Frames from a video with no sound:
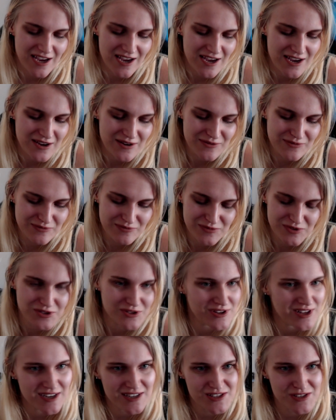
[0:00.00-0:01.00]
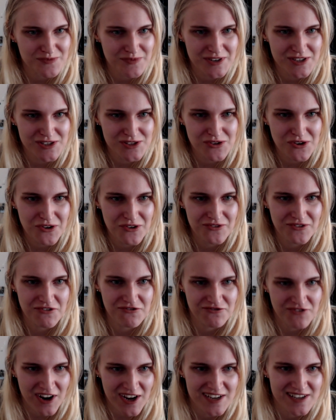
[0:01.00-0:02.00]
So that's my sort of
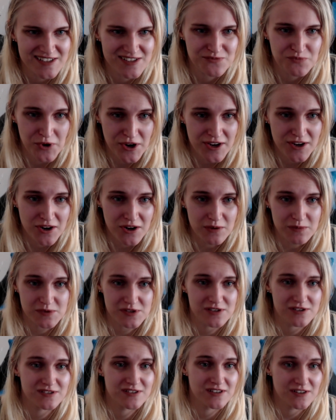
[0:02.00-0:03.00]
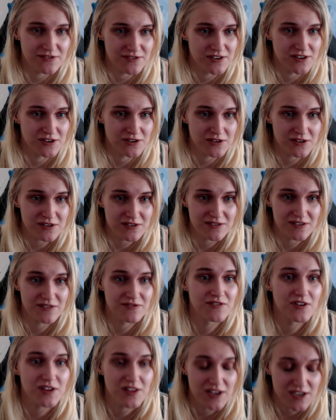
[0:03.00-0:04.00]
advice. Breakups are difficult,
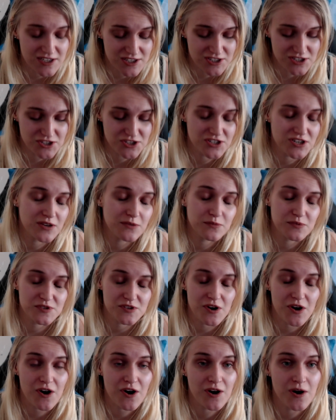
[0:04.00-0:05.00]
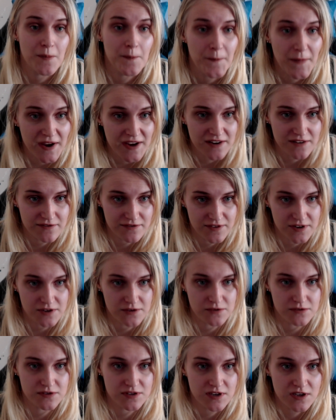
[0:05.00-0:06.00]
and relationships are a
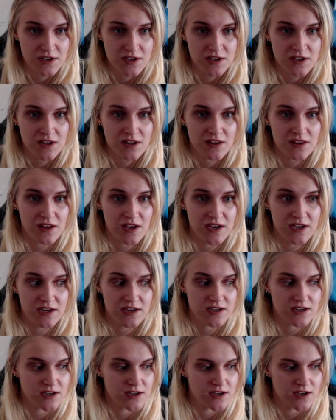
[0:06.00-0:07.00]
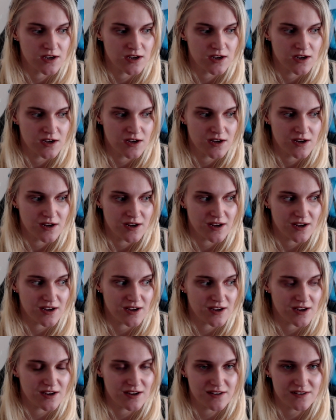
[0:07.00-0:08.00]
minefield. Like,
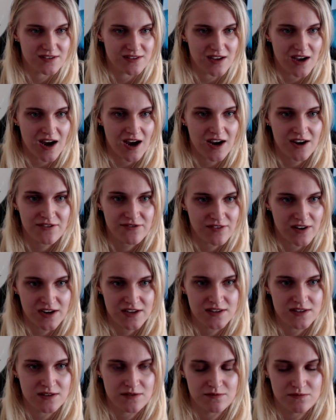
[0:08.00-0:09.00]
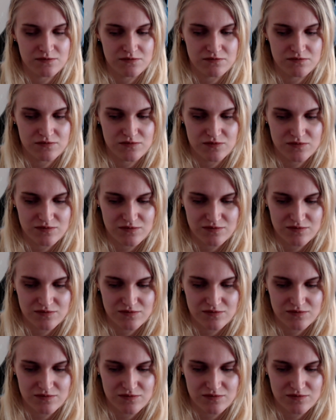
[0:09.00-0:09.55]
I find them